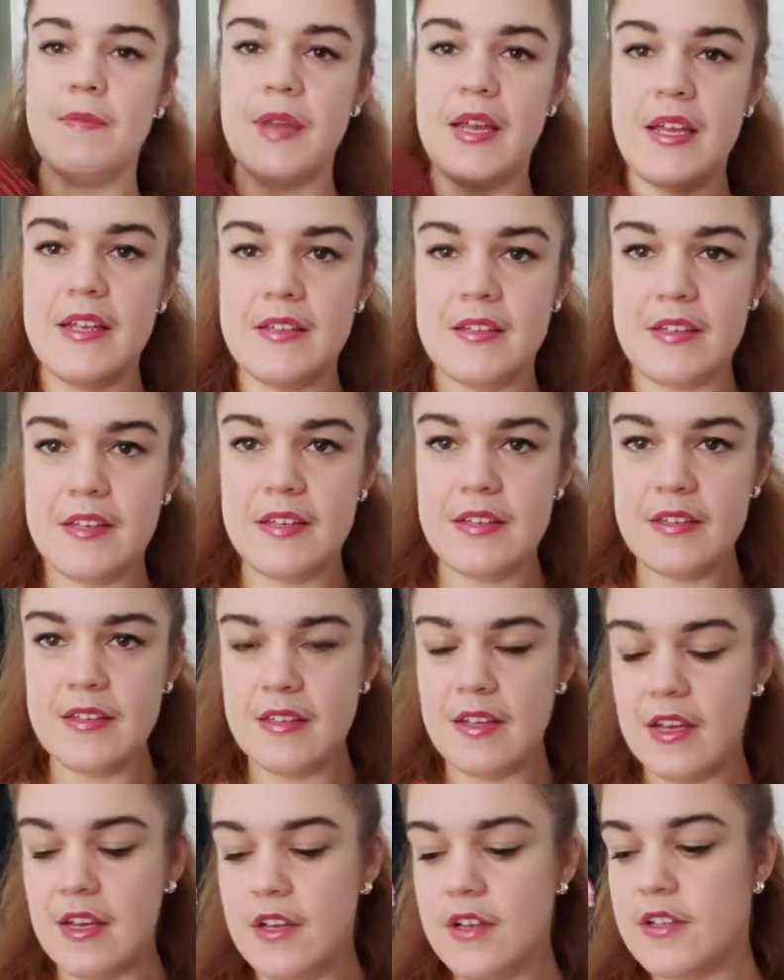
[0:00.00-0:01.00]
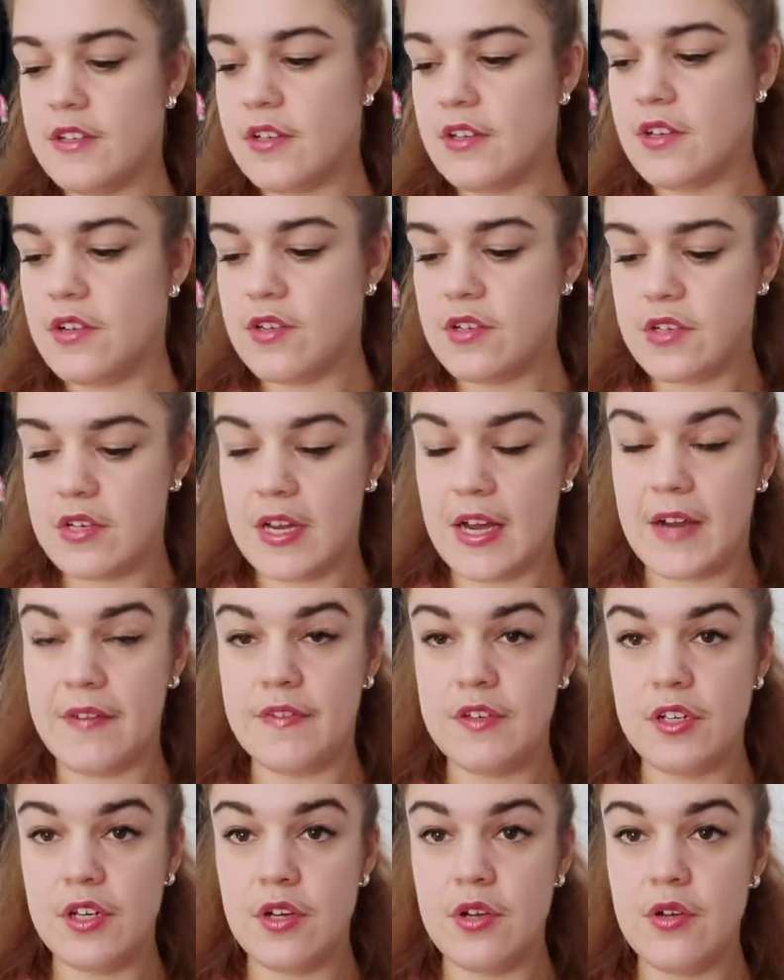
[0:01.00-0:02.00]
pieces. So you should have
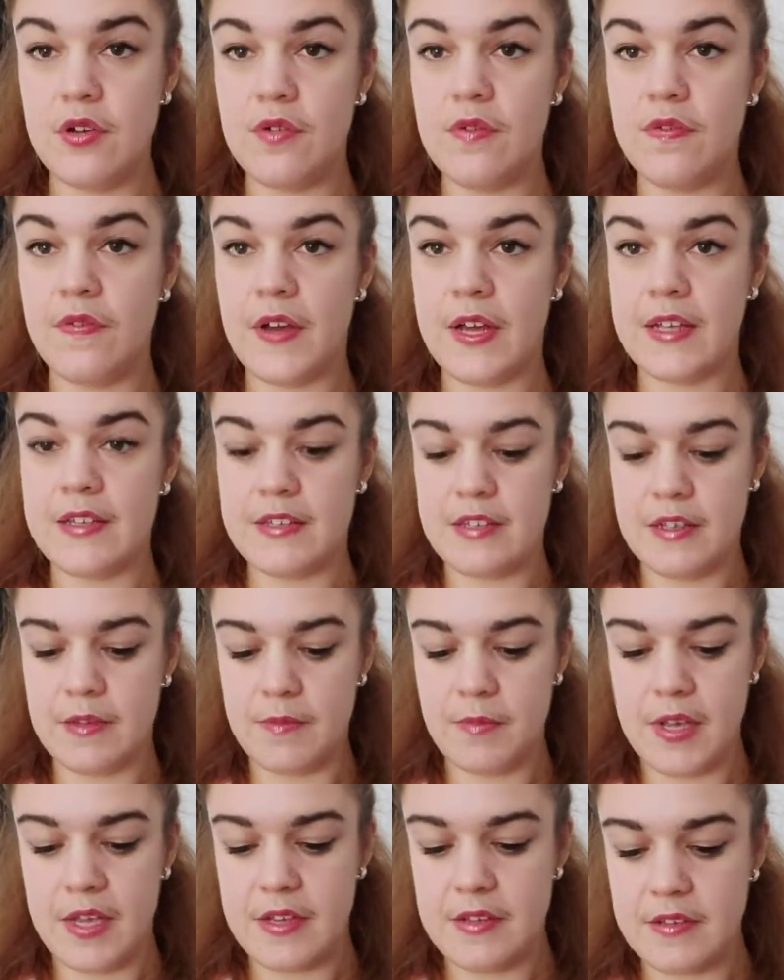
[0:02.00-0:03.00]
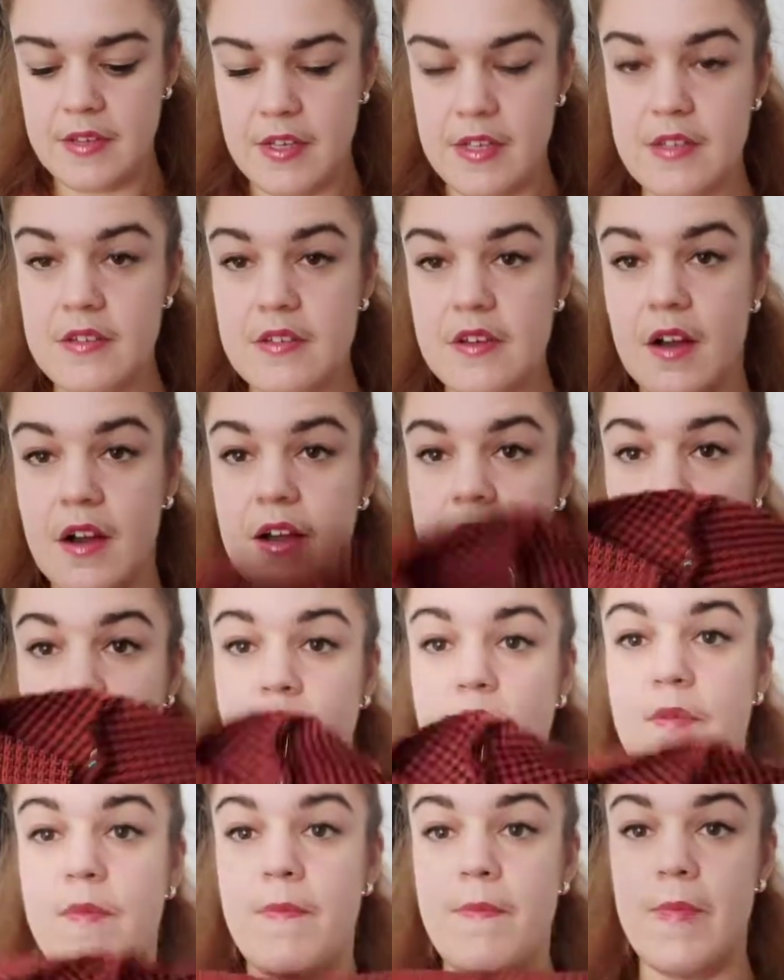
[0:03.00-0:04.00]
2 facing pieces cut in
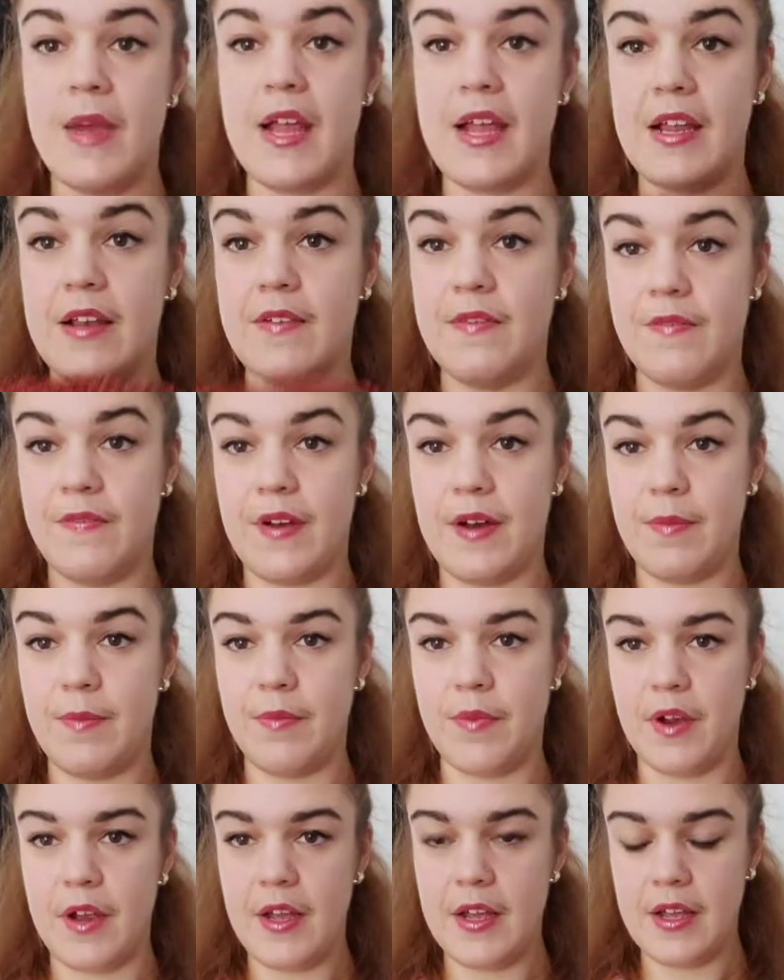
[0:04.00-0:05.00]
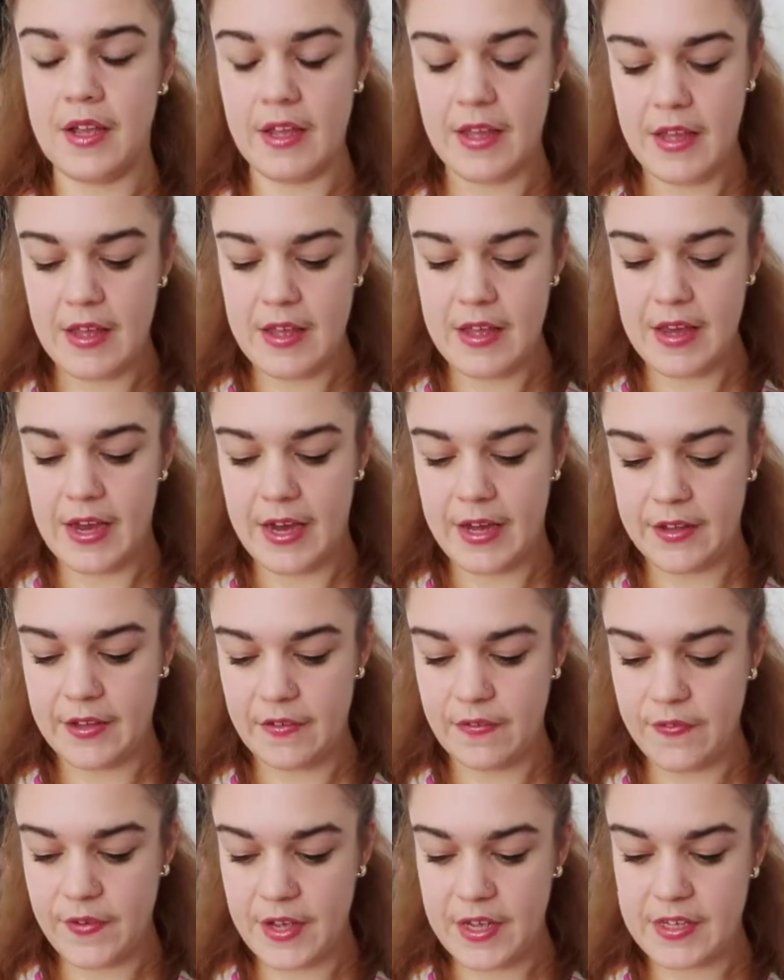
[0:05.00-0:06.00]
your main fabric. And the
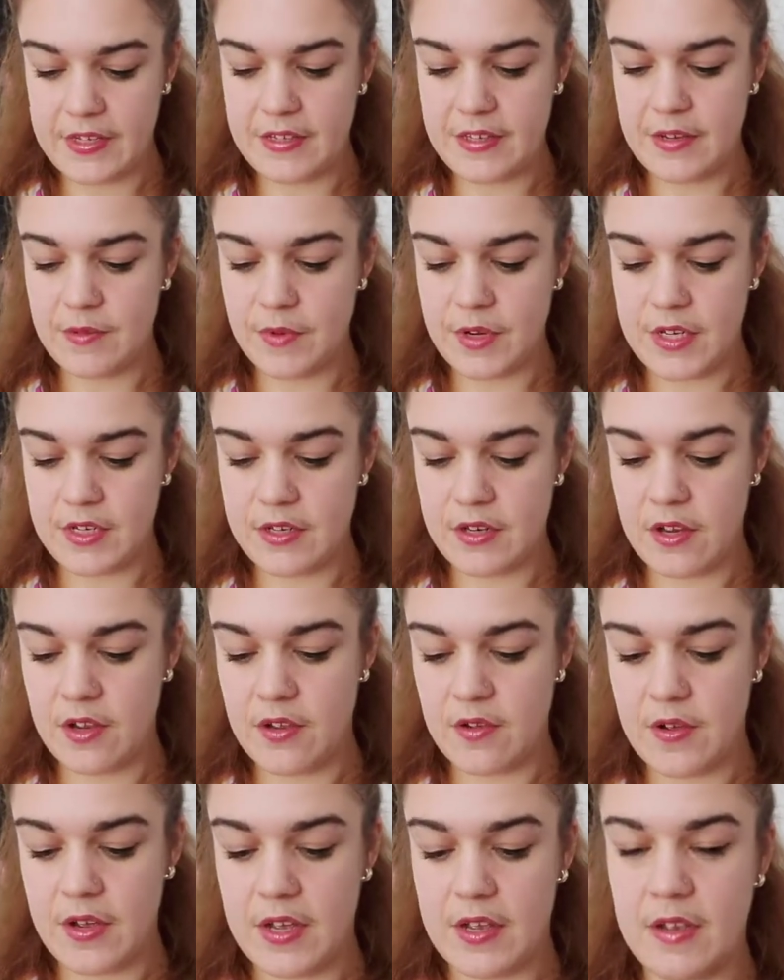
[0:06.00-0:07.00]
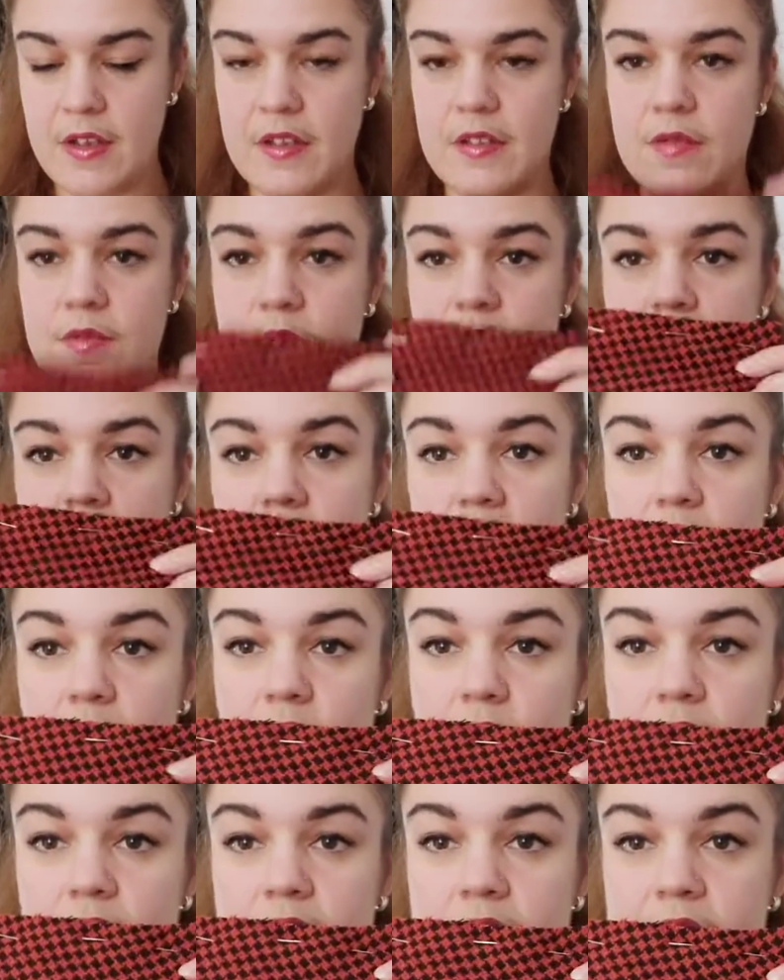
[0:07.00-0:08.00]
first thing we do is we sew
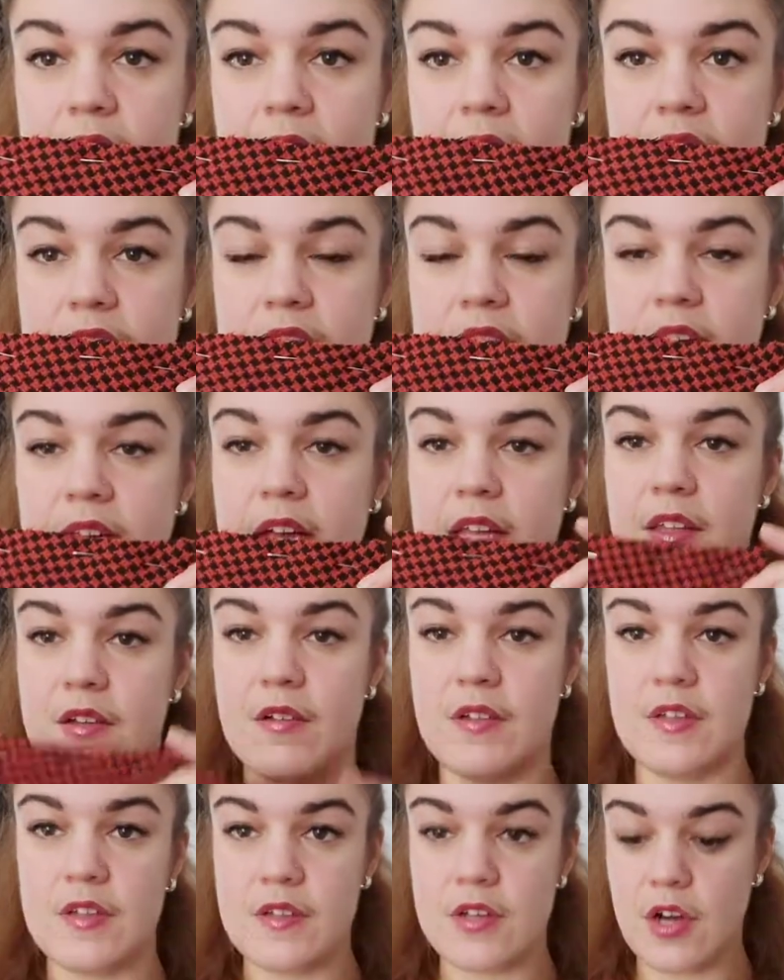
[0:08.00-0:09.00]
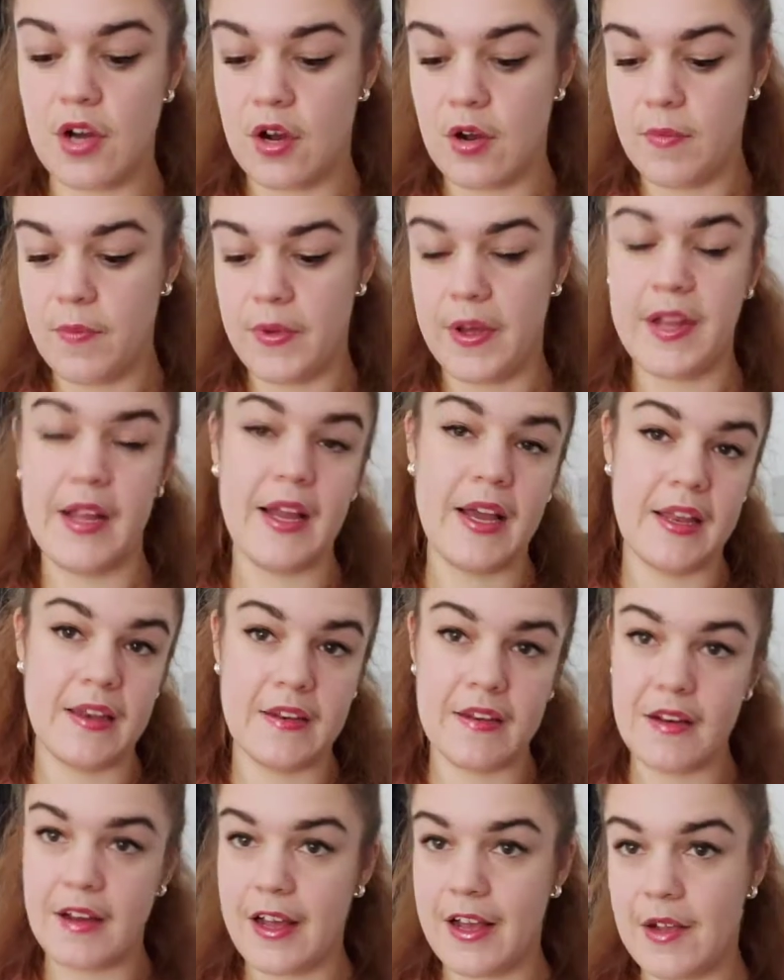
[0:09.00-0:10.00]
this edge together at the top,
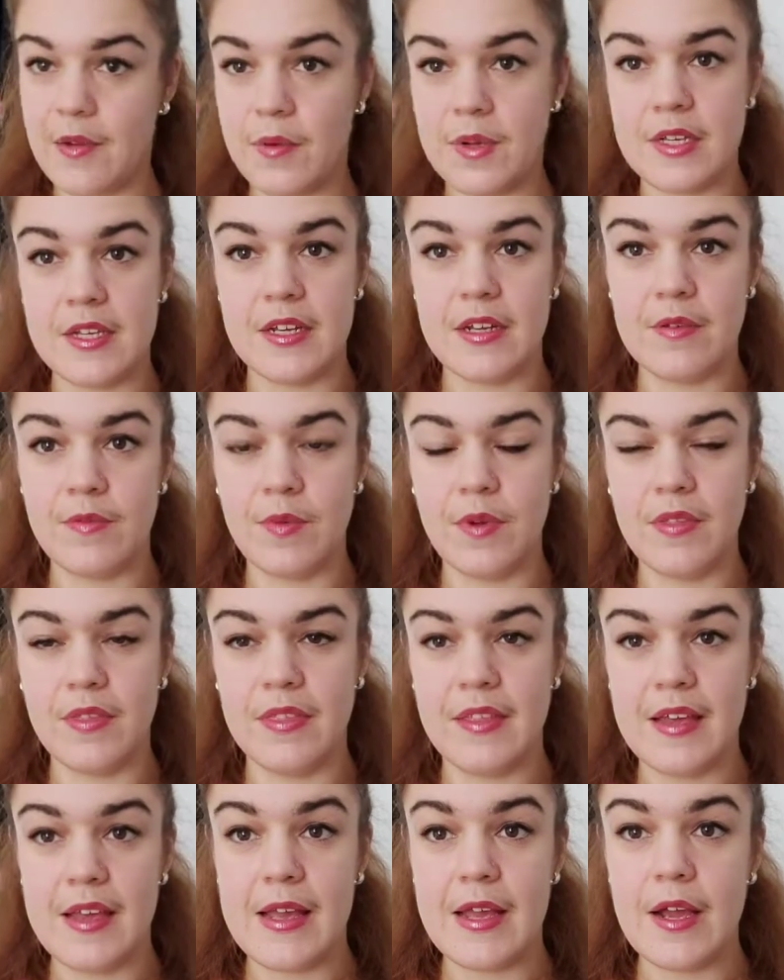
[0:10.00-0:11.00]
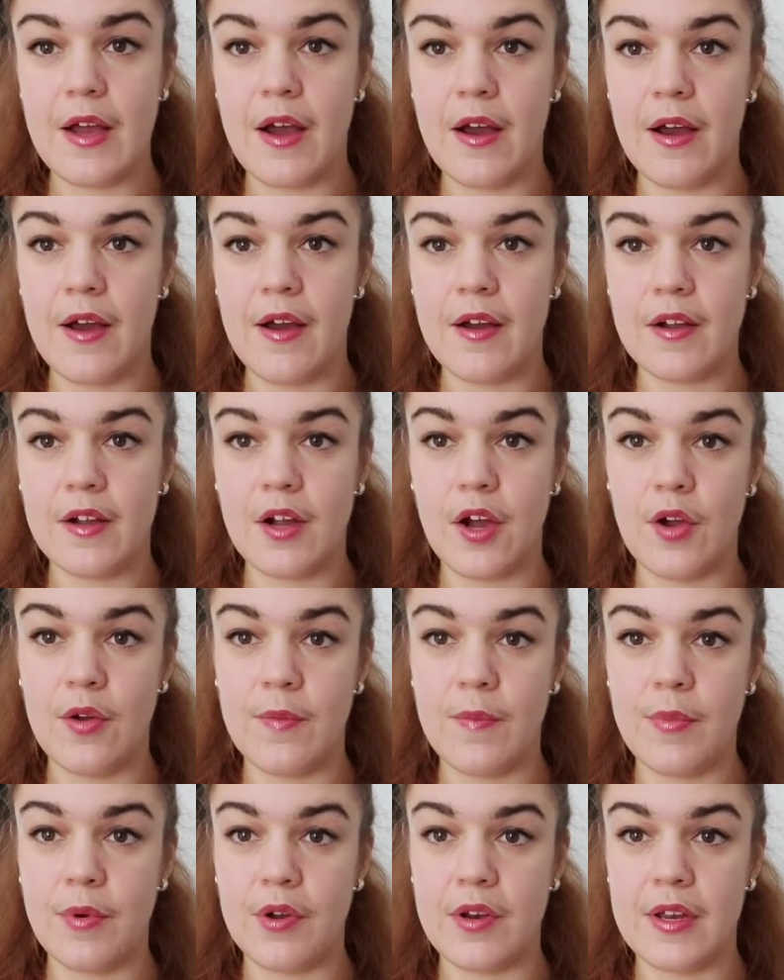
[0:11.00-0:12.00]
again, like we did with the
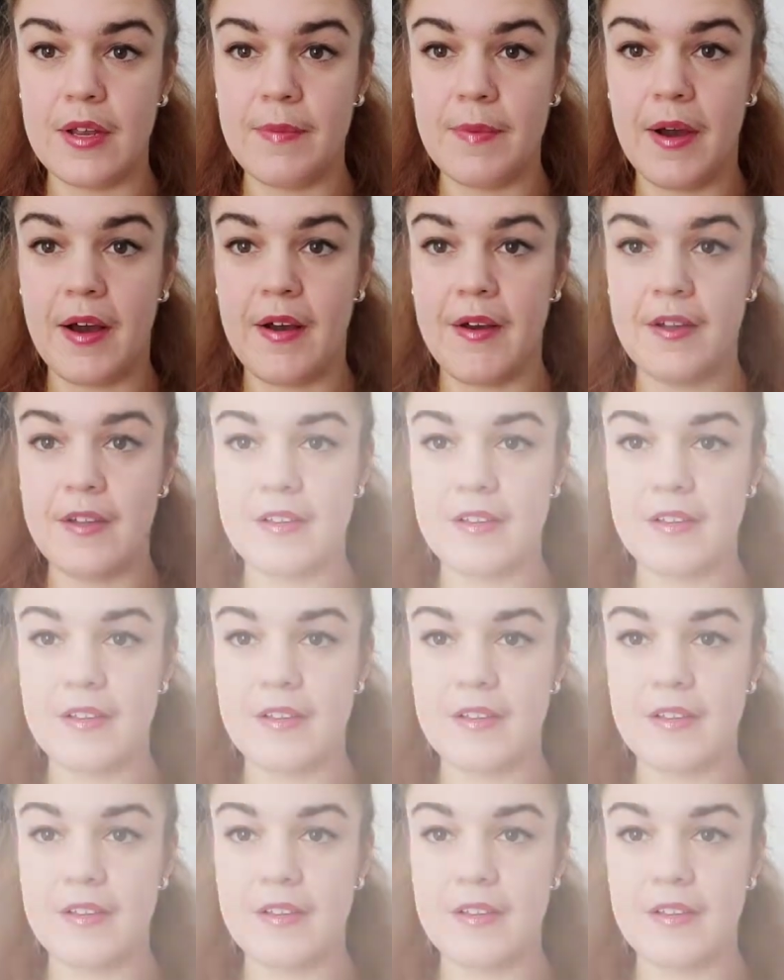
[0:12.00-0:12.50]
coat body part.